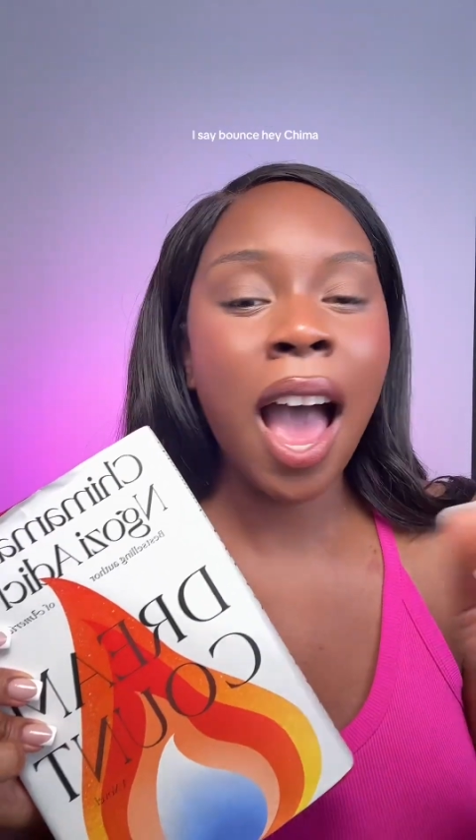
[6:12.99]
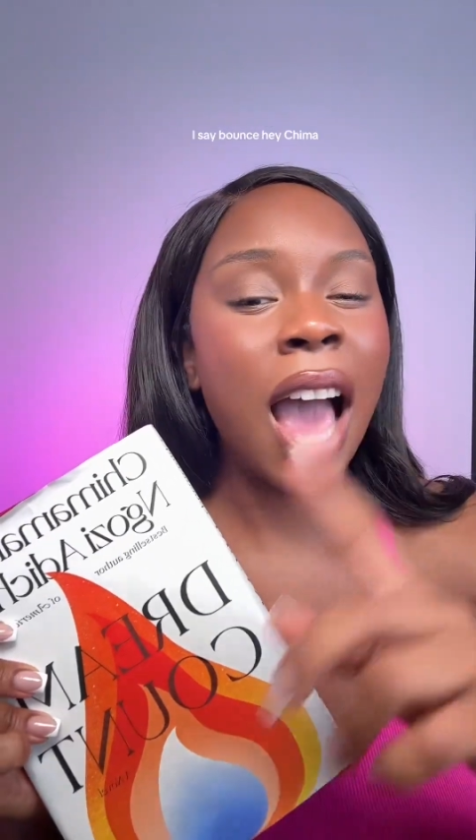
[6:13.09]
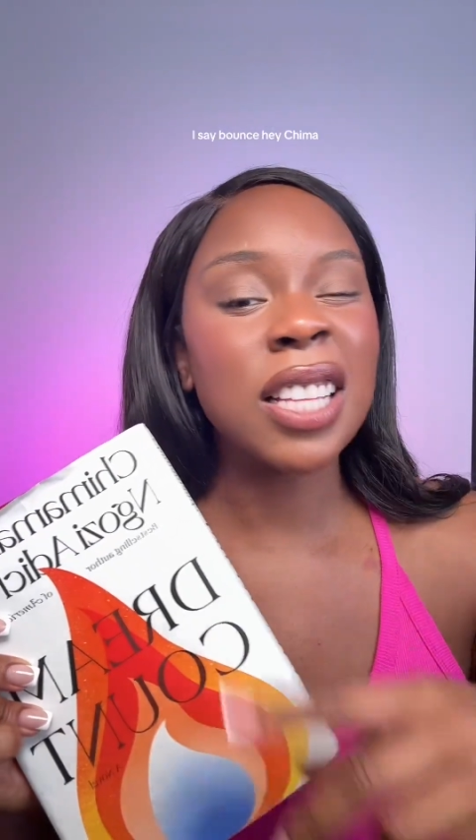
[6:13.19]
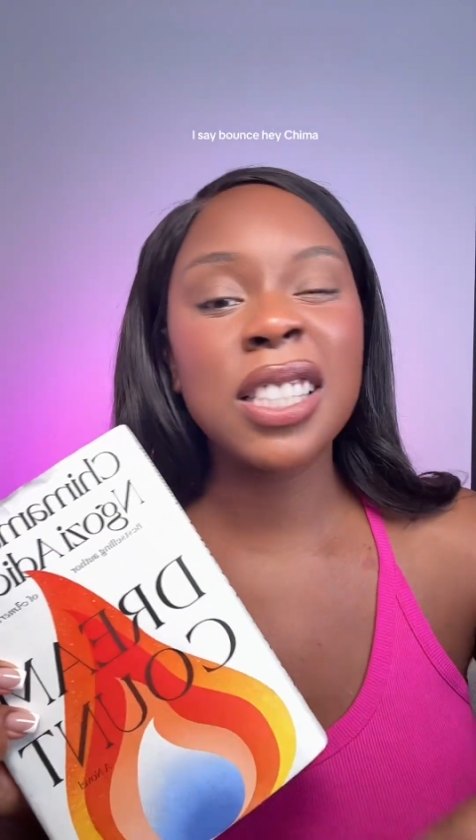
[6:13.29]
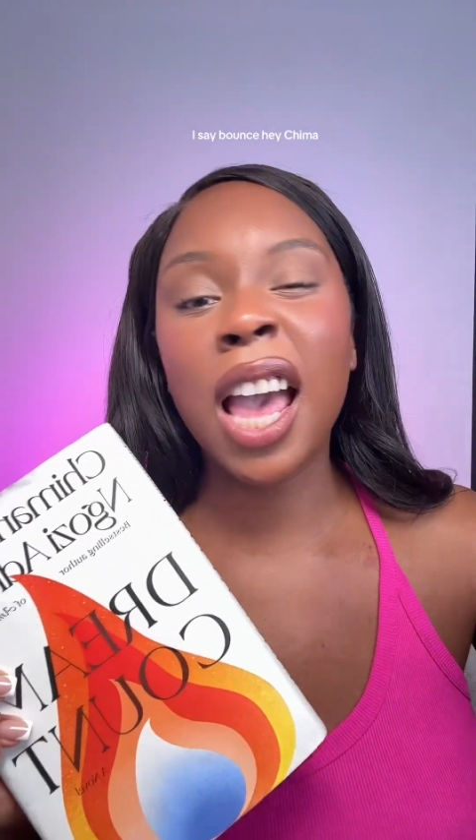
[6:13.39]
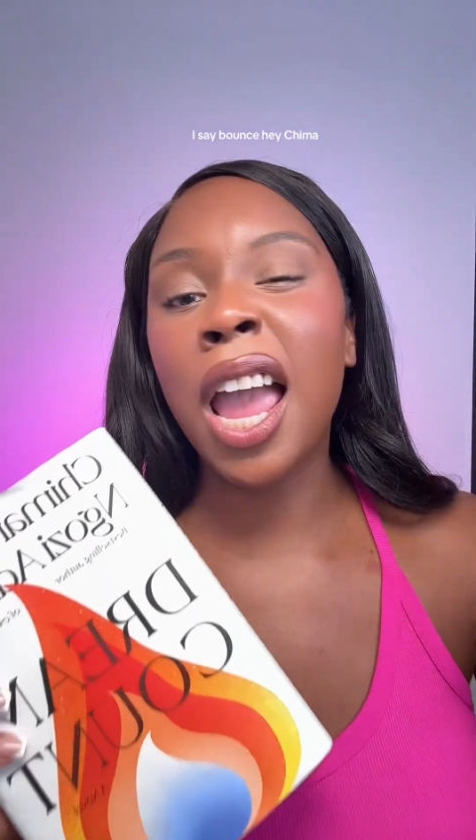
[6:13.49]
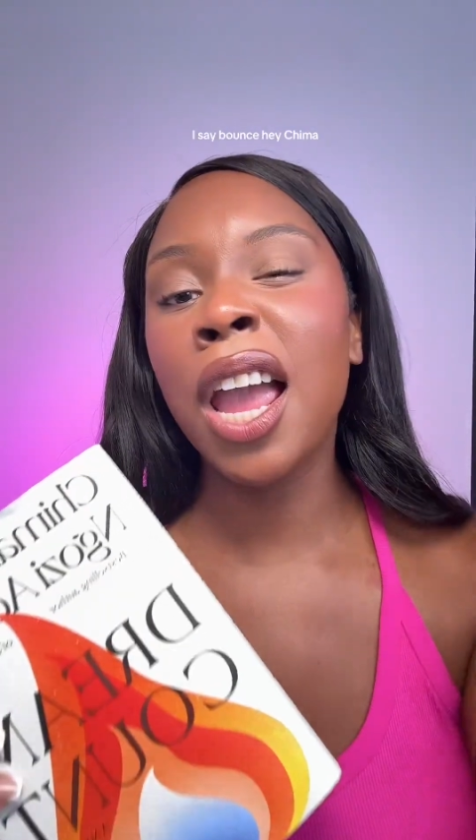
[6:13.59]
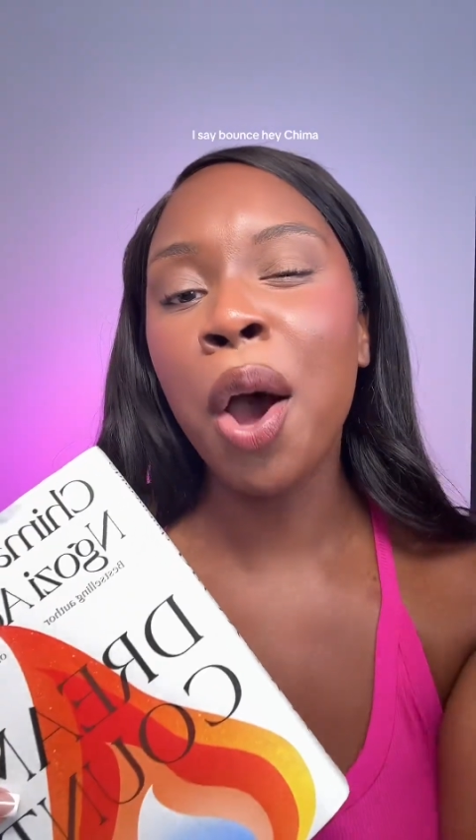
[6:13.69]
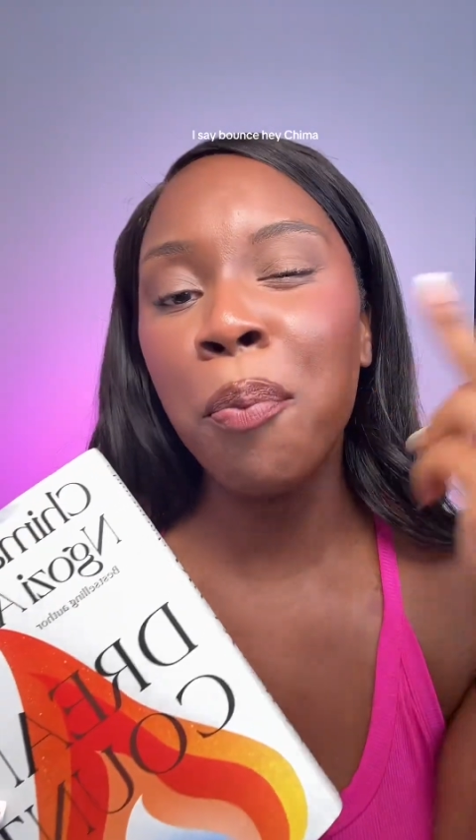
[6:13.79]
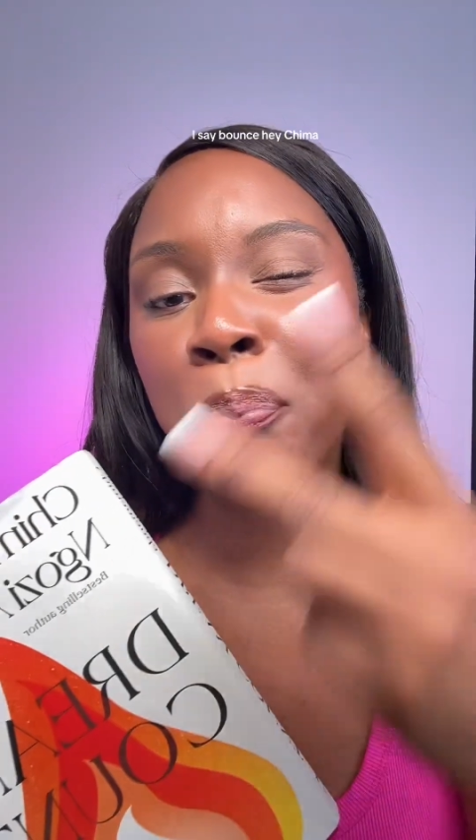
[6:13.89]
I
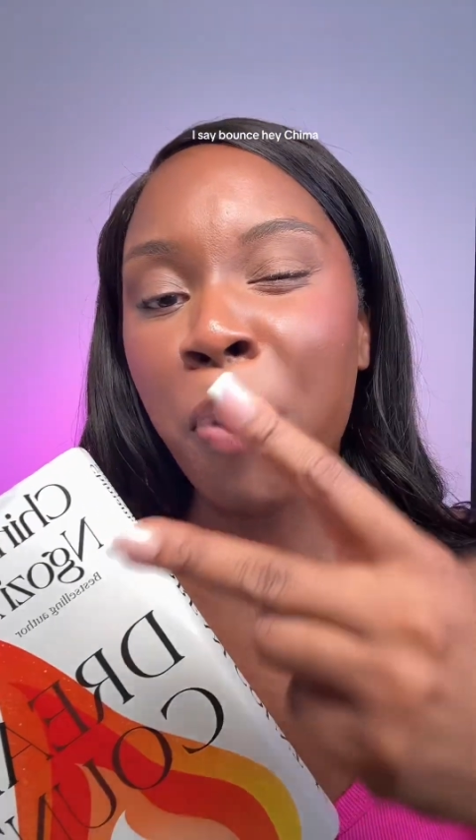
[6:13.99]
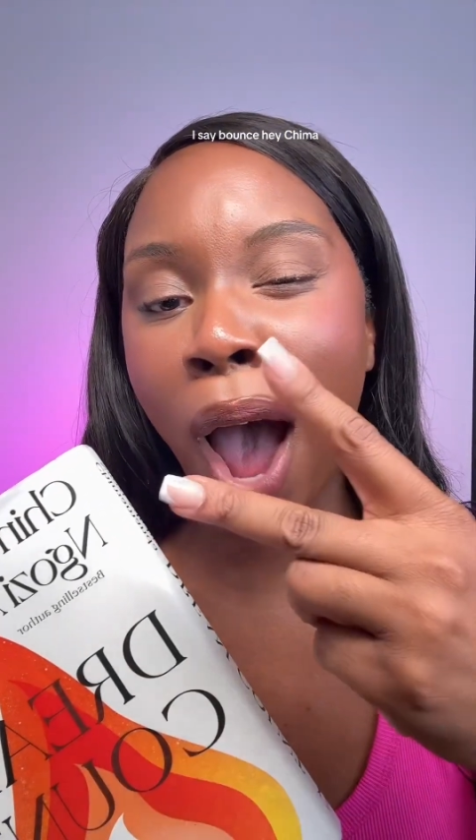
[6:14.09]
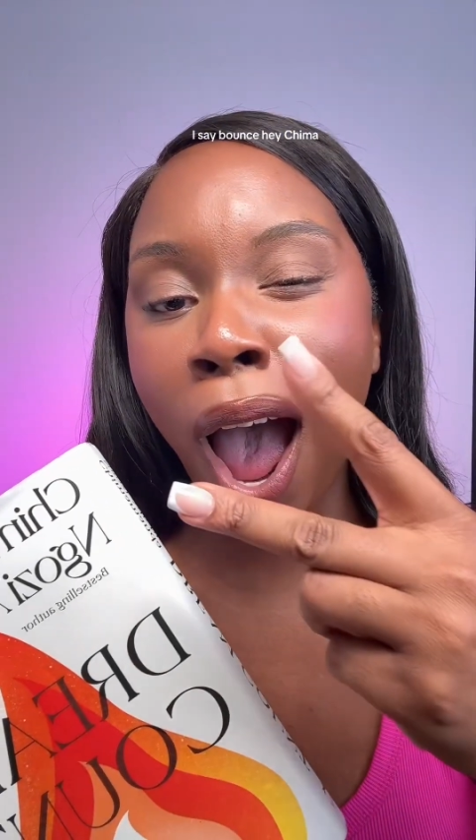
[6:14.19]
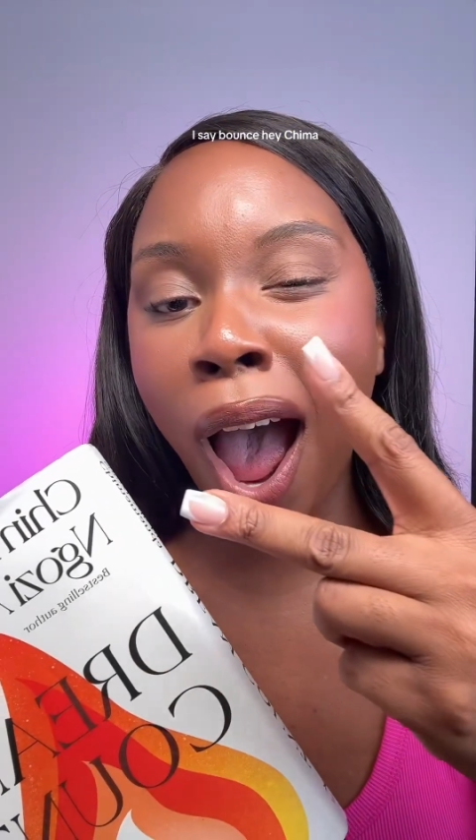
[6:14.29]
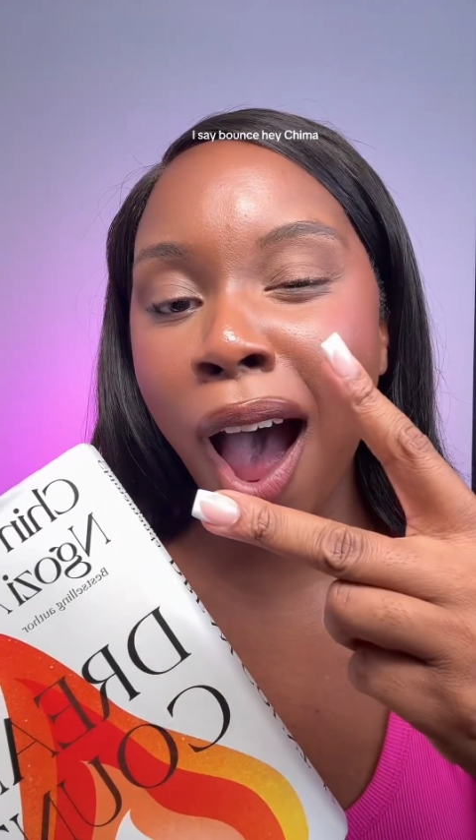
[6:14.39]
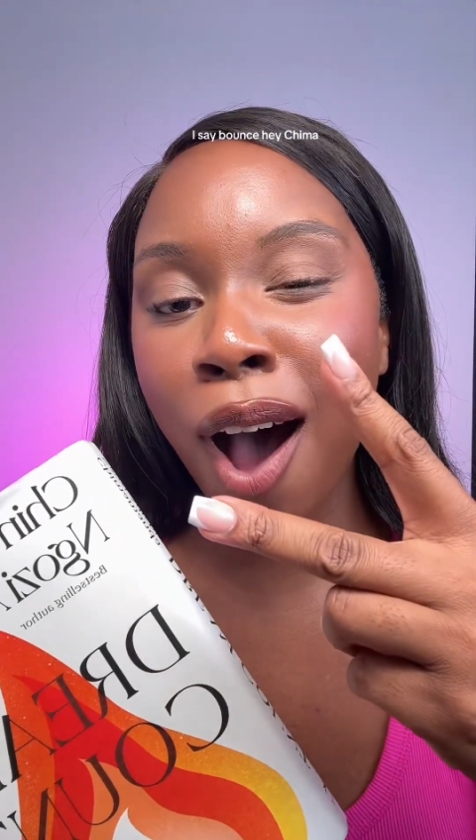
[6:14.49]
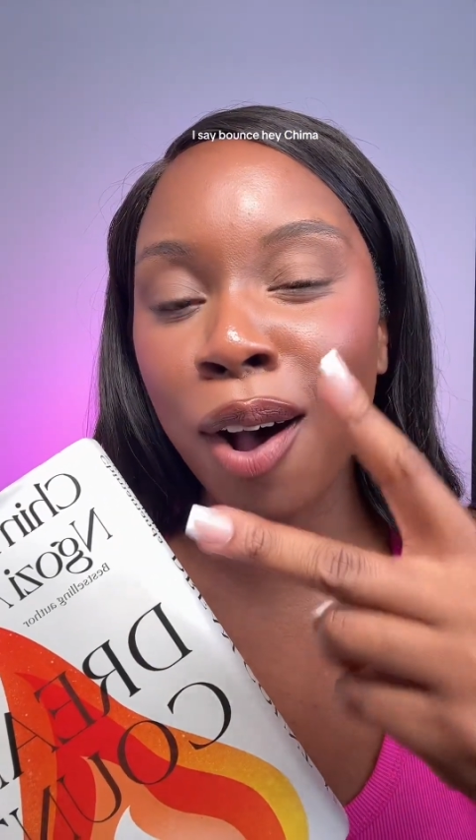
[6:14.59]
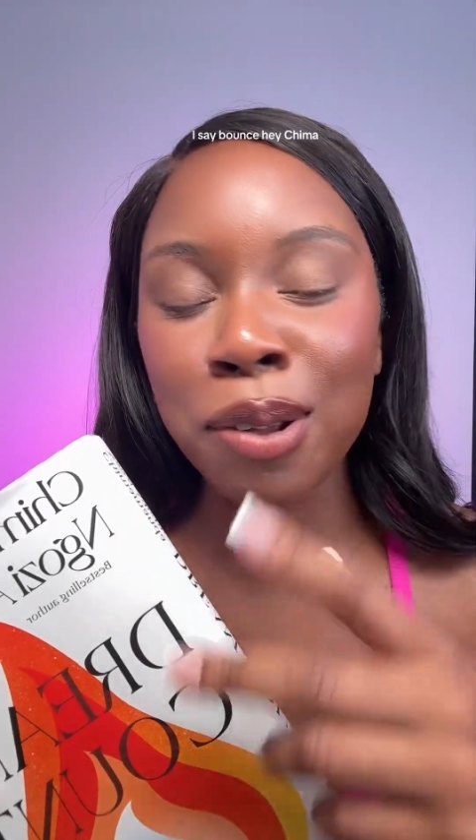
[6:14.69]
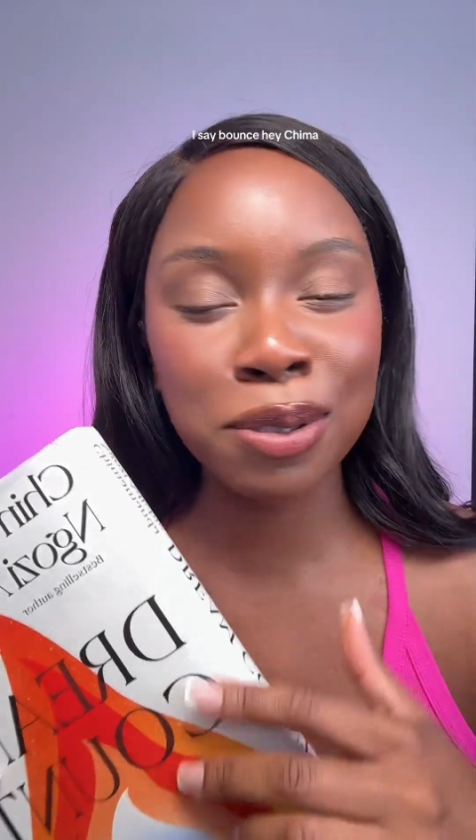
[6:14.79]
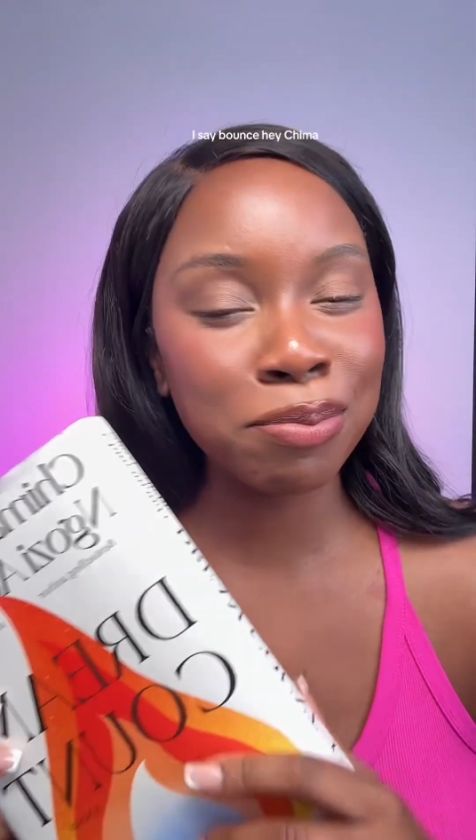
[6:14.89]
say bounce.